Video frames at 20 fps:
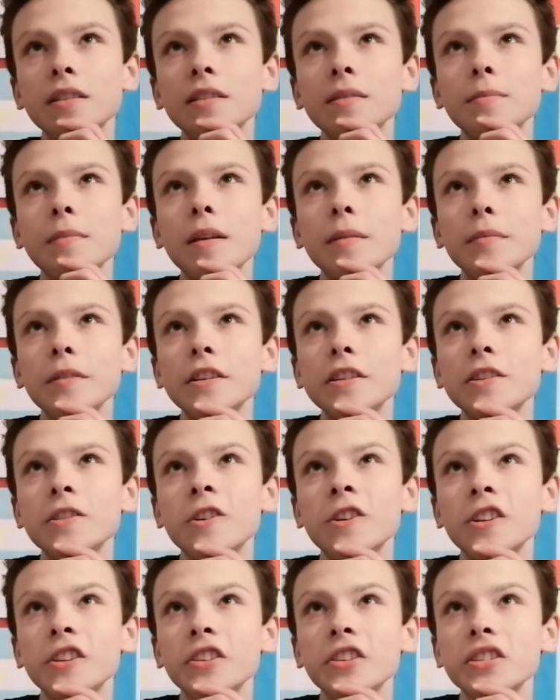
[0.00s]
maybe
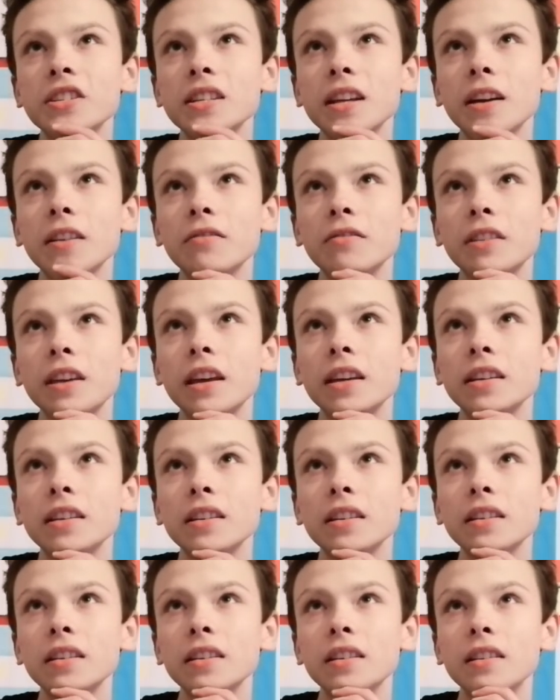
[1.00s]
it's not that
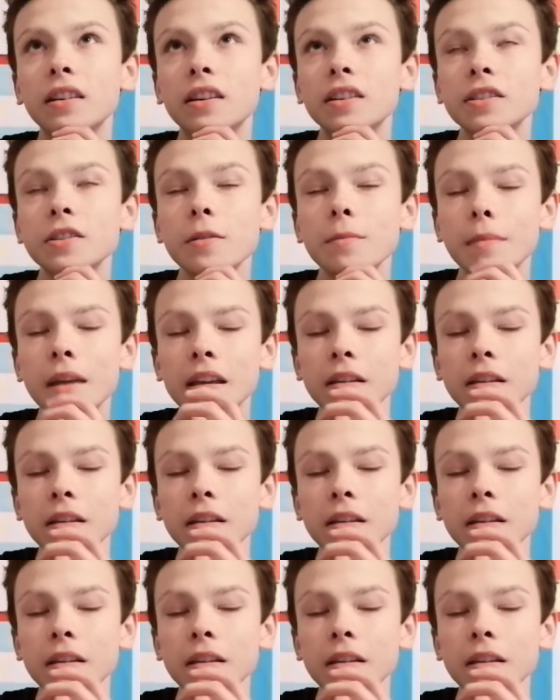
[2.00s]
Southgate can't do it,